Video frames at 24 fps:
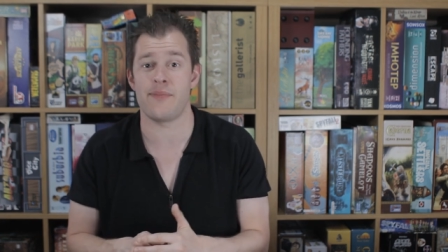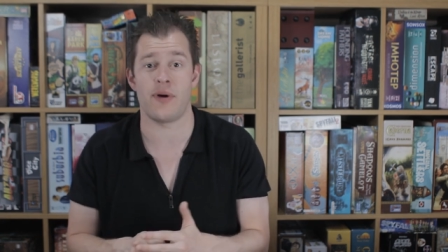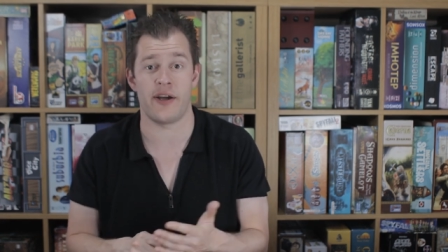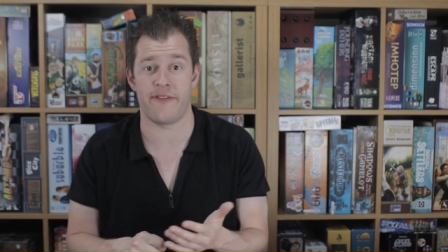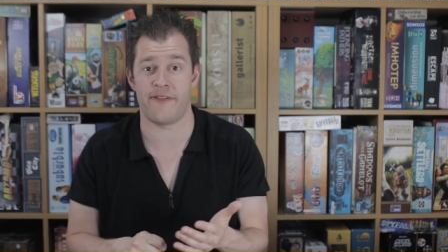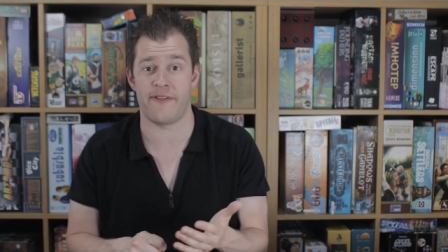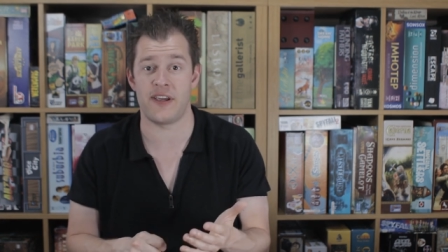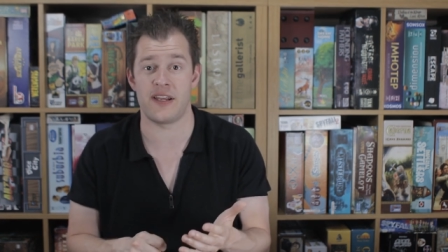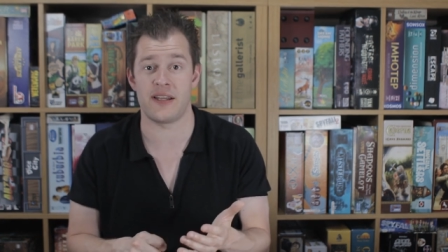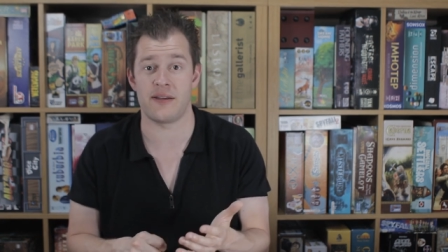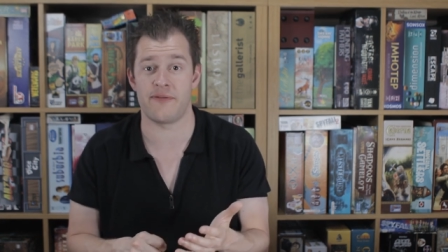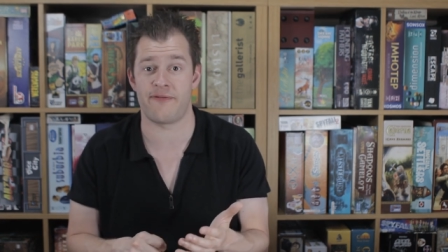I
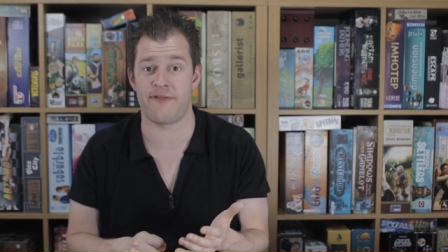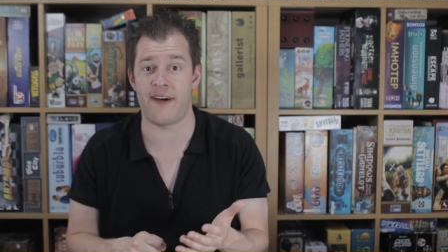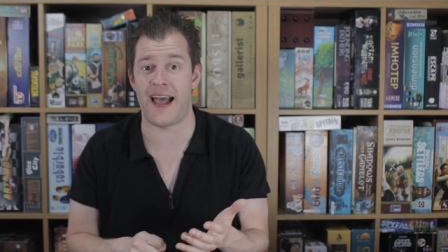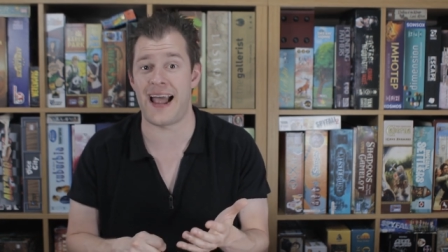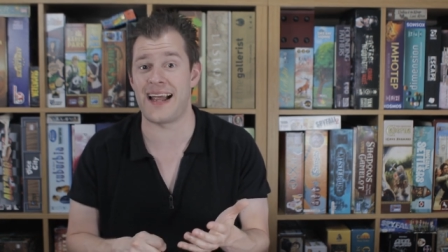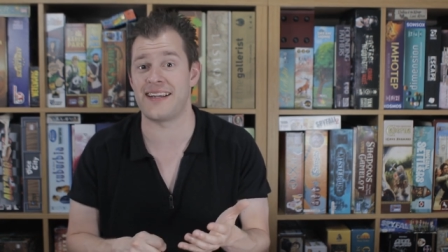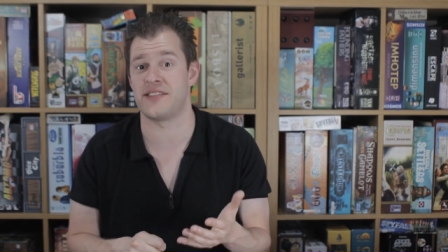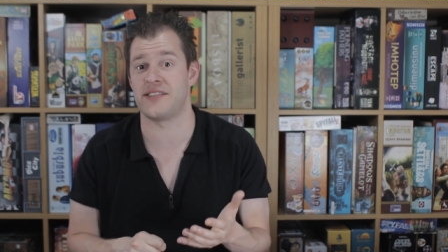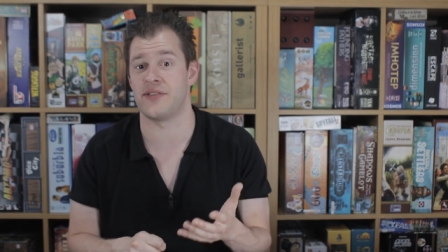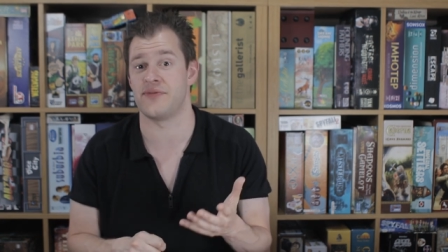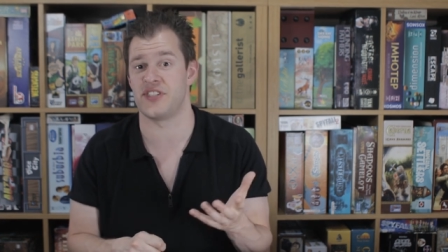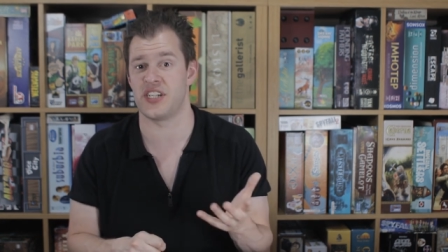think
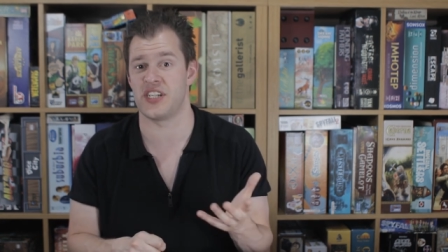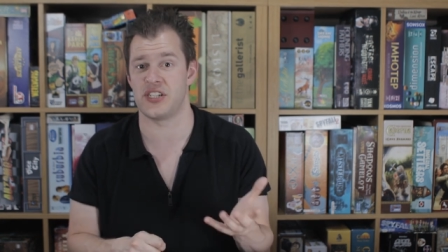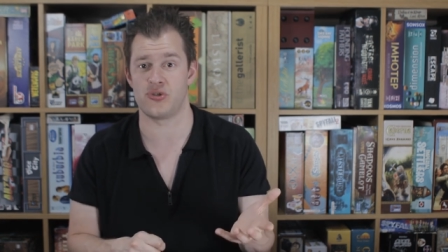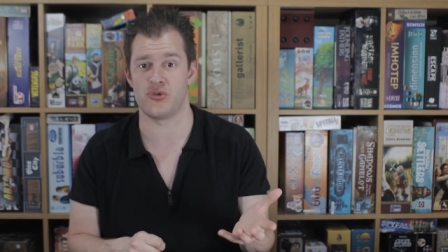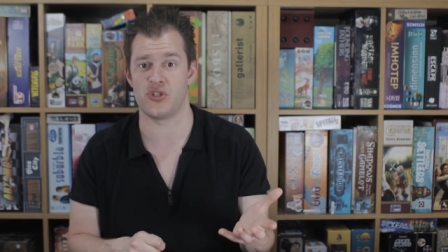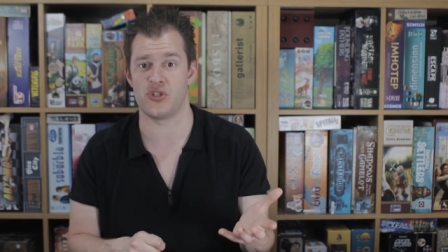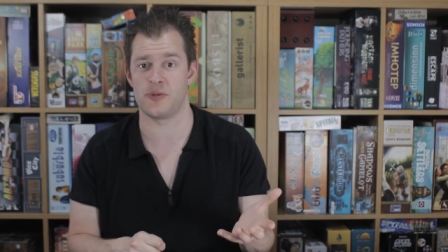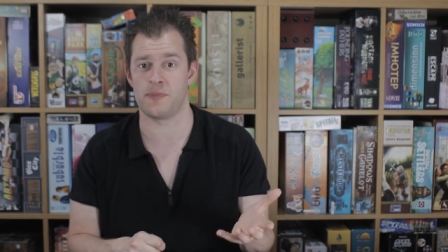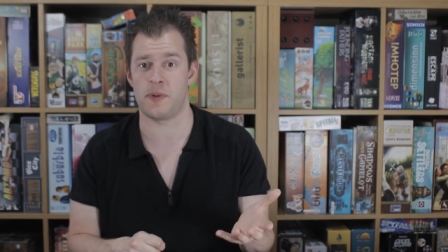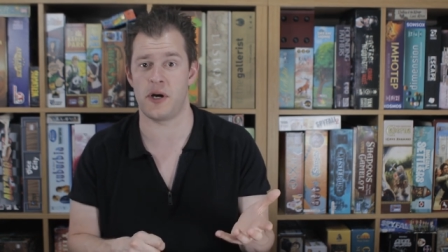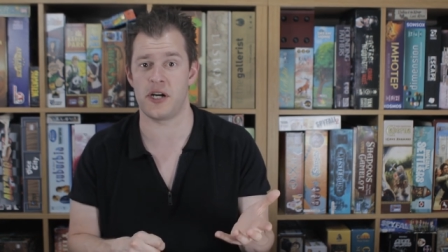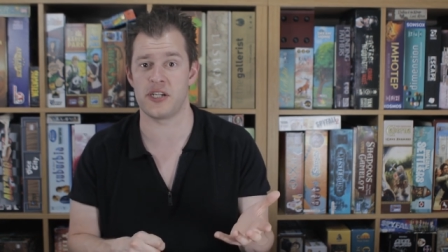fans of
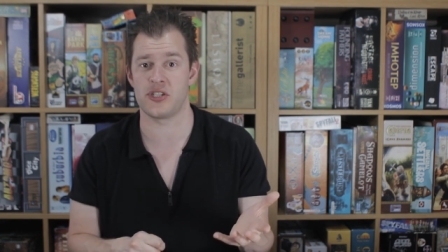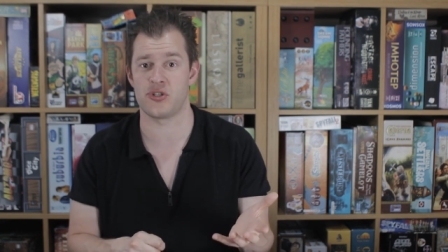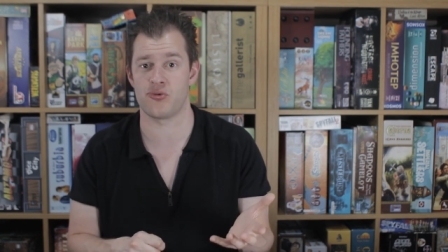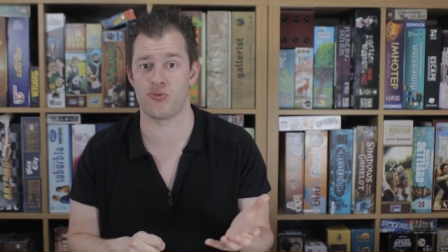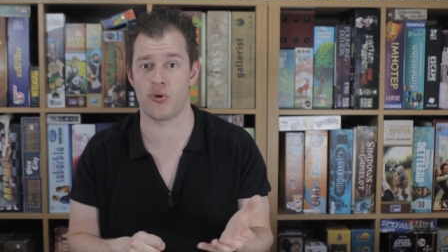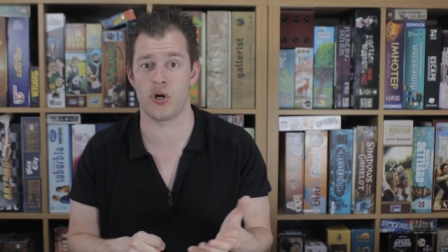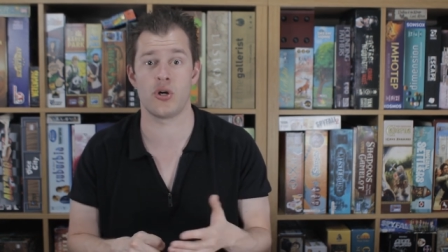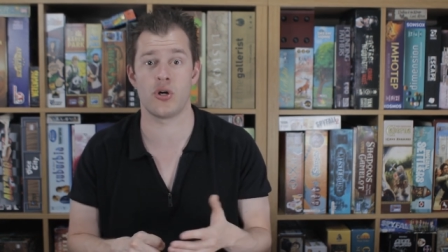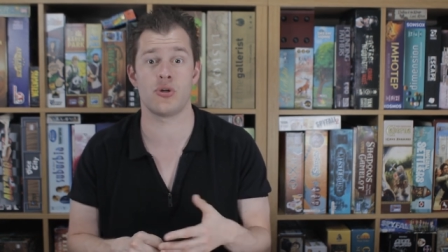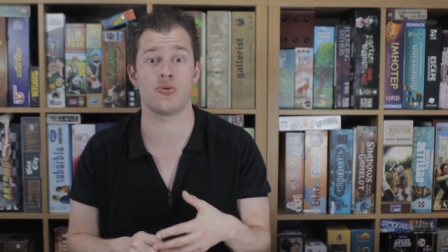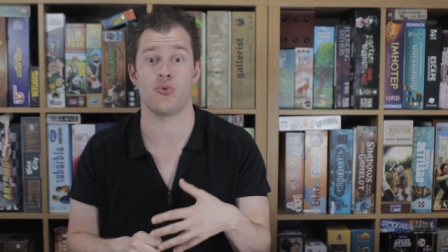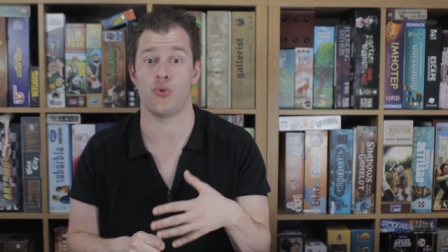Century Spice
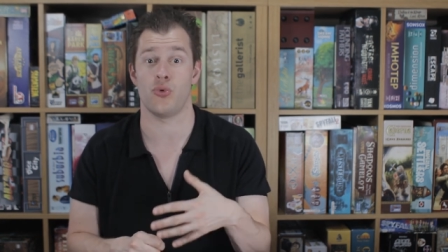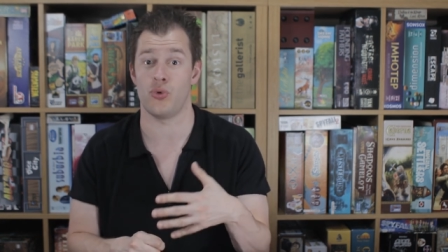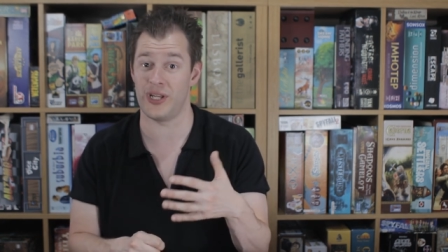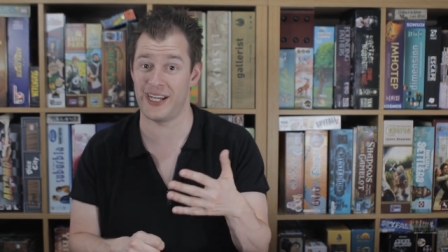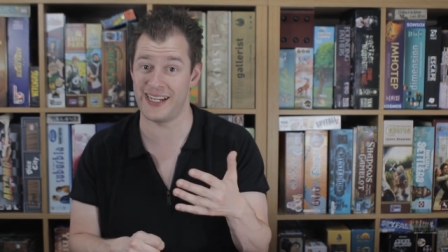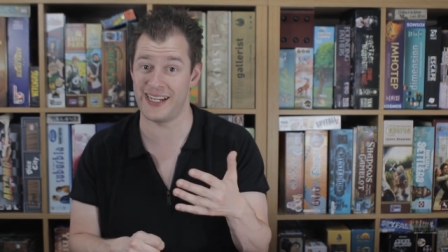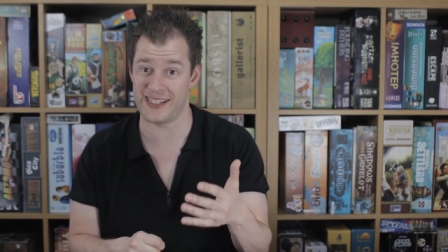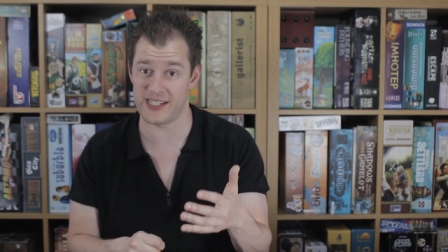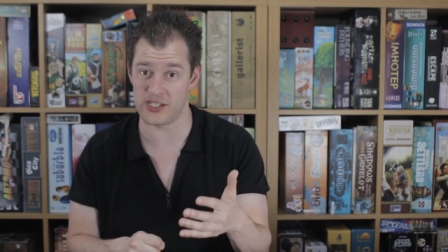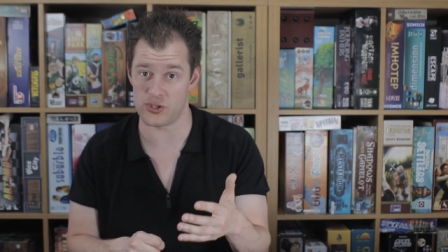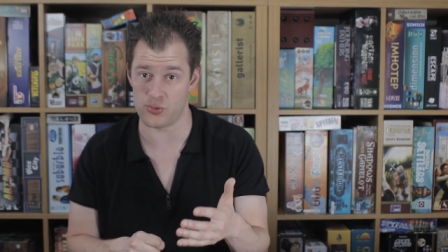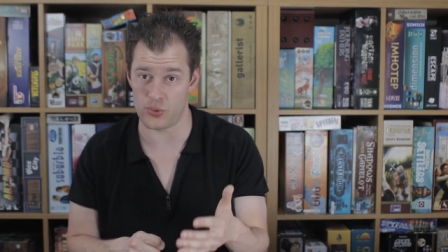Road will
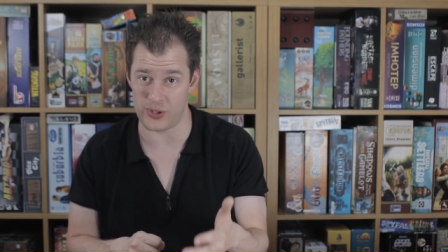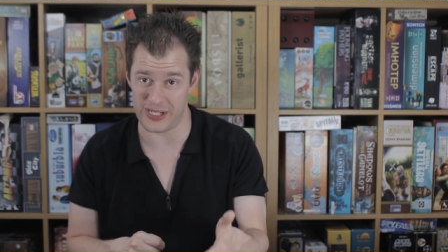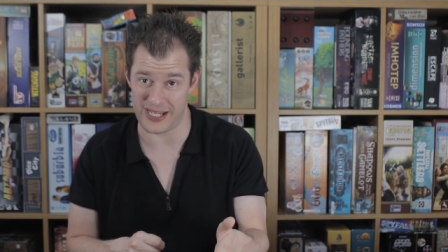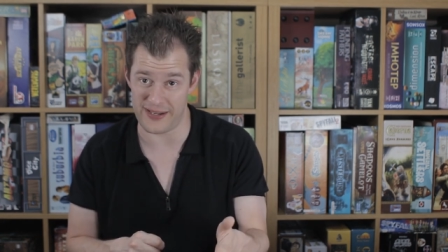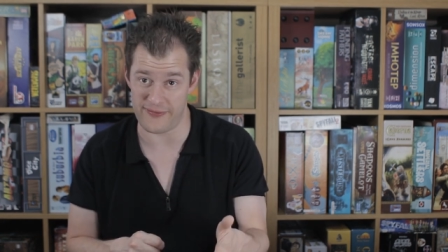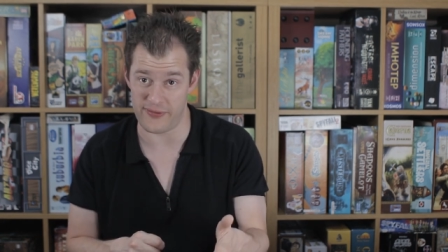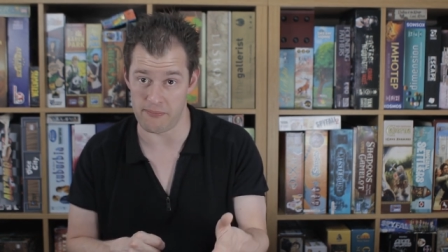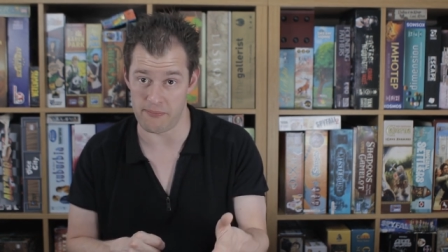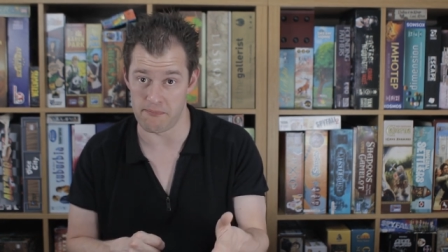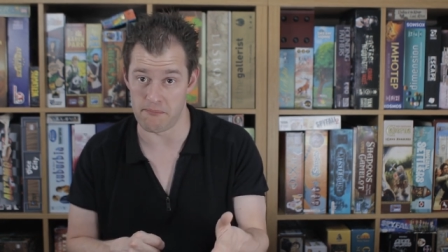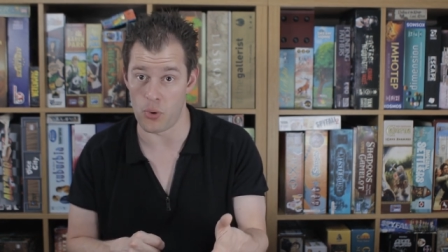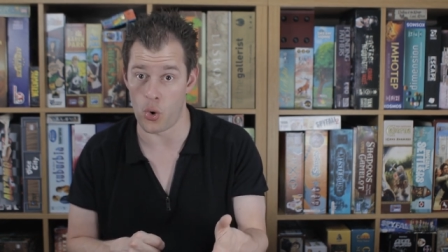like this one
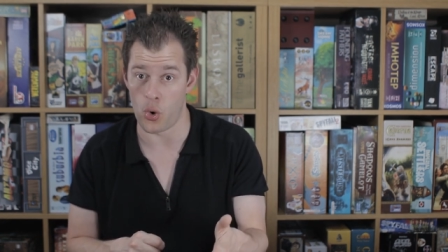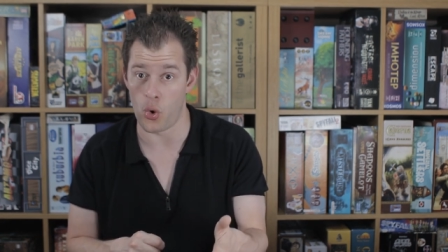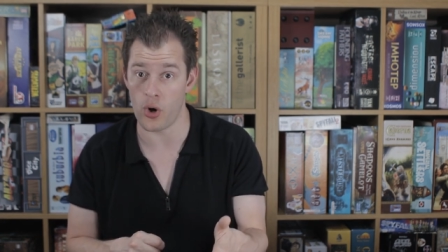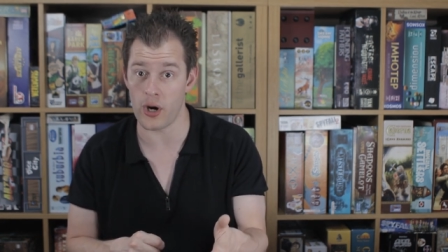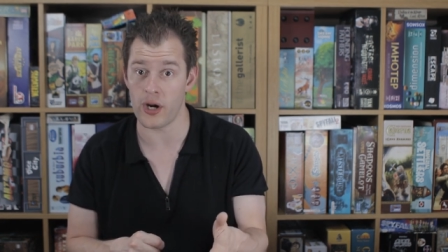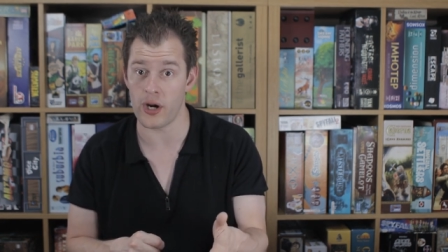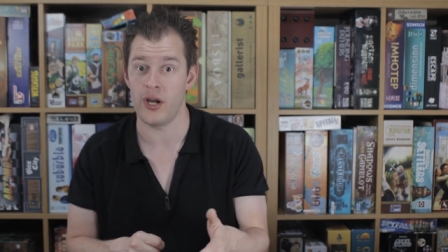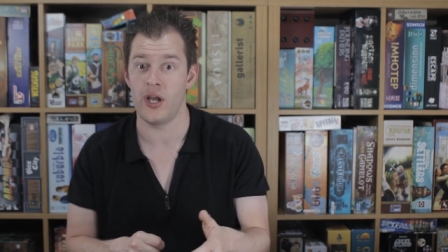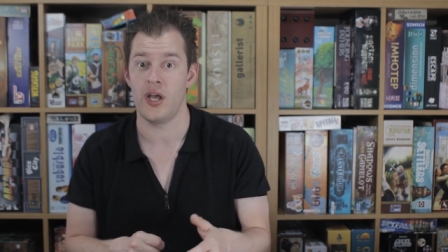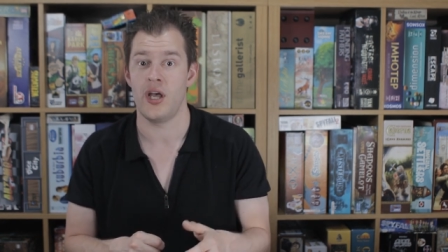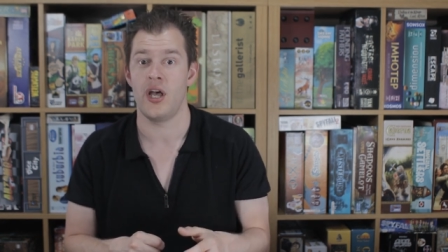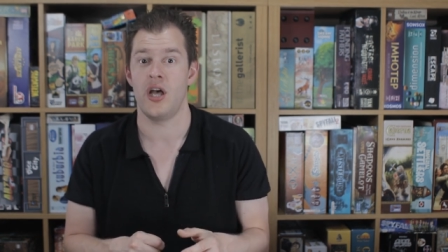even
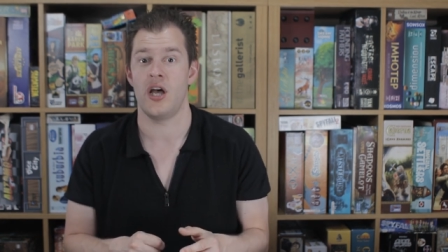more.